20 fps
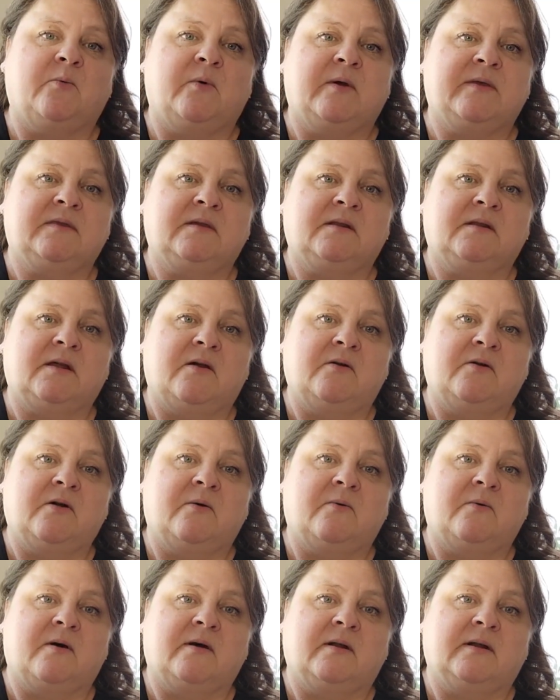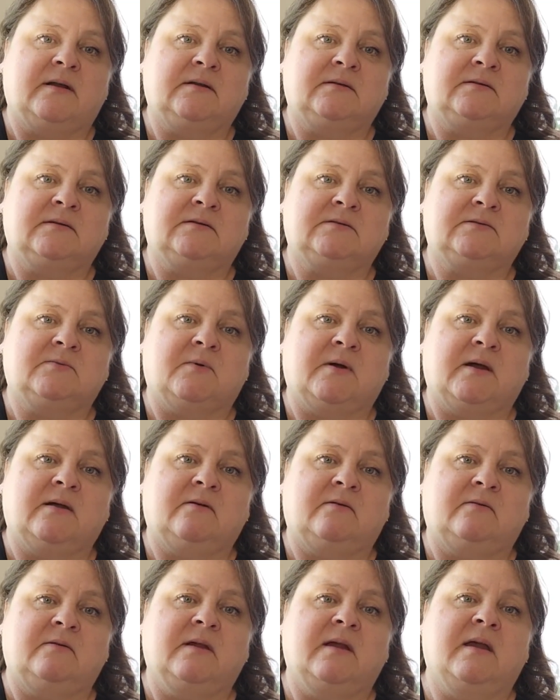with the logo on it as
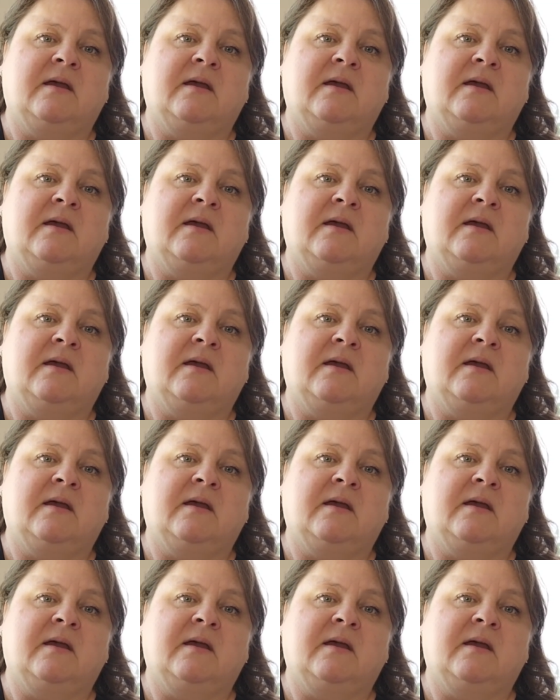well.